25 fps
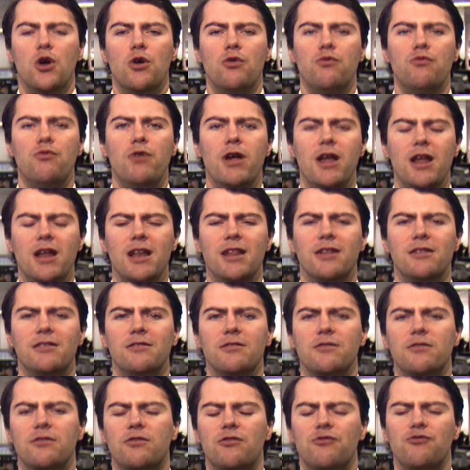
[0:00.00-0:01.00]
really
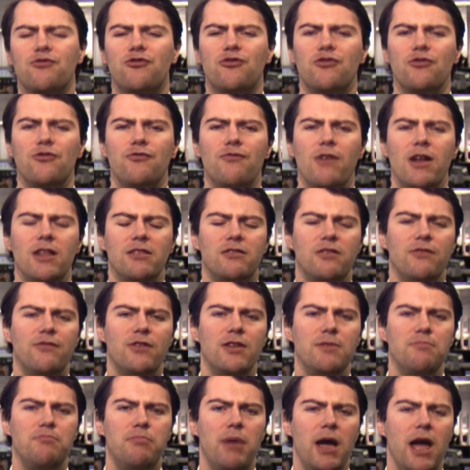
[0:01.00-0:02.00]
sort of
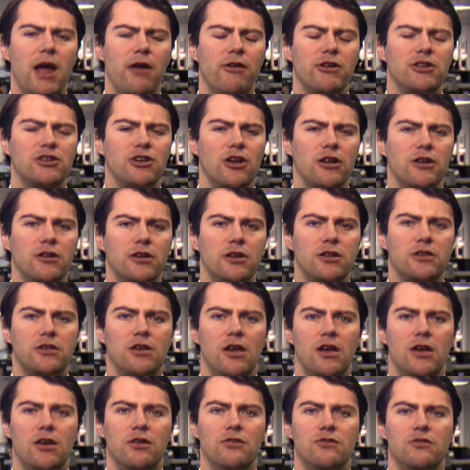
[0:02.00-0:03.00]
relatively bearish
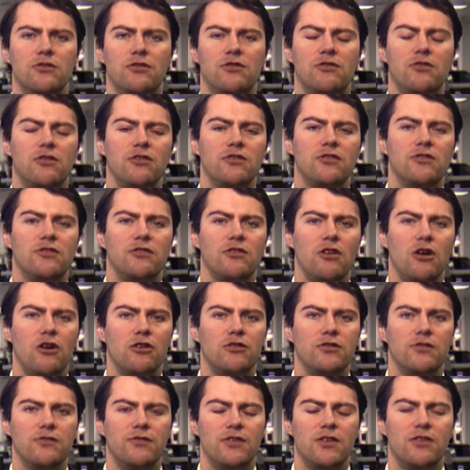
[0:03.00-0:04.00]
undertones to the
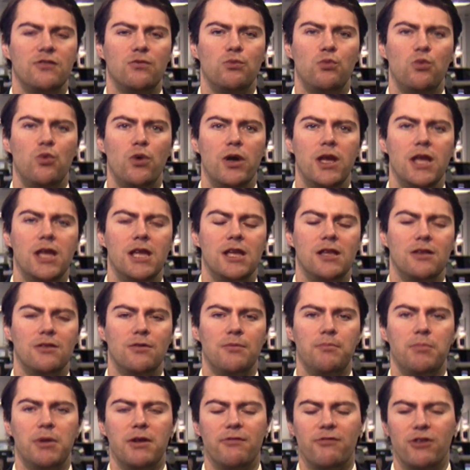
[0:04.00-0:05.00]
start of this week, a
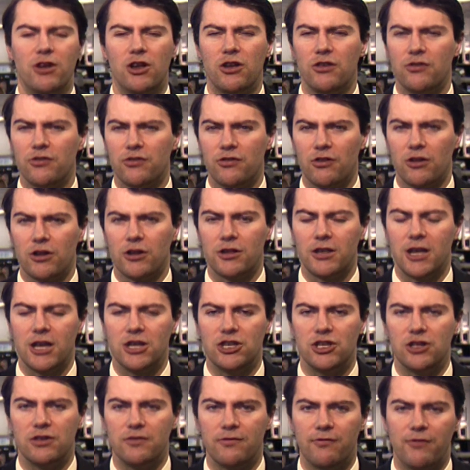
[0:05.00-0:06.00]
bit of a
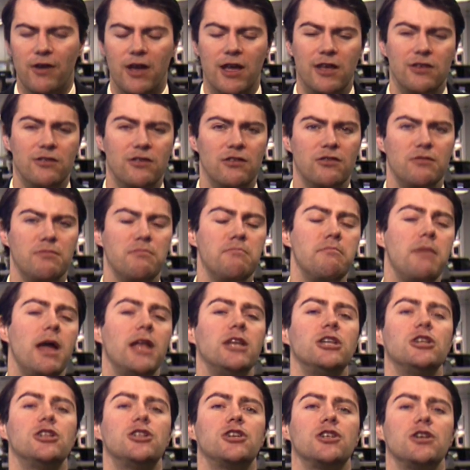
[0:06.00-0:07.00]
consolidation phase as
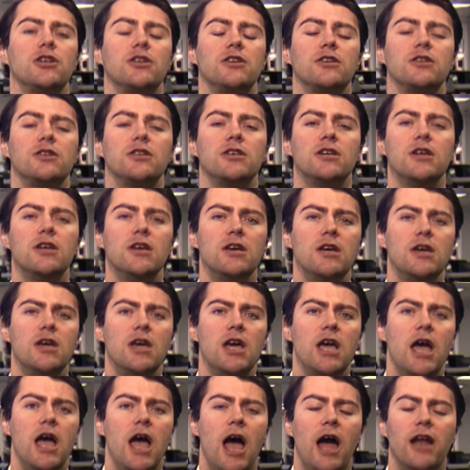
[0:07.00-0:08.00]
mentioned.
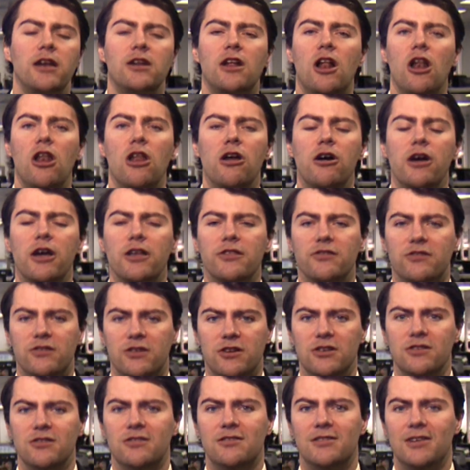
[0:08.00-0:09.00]
And clients
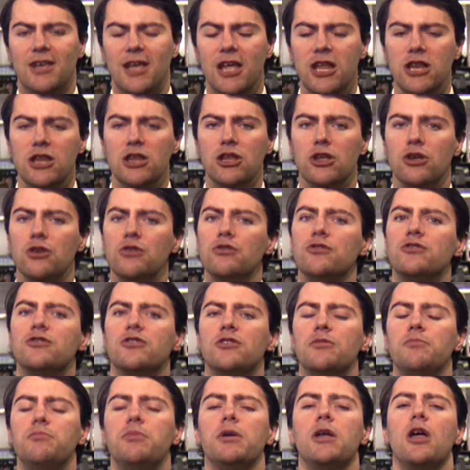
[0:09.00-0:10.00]
continue
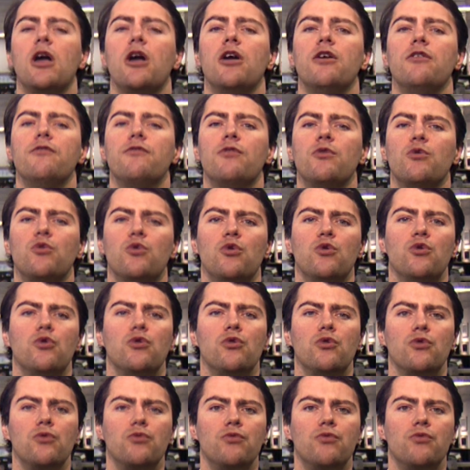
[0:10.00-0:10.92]
to be overall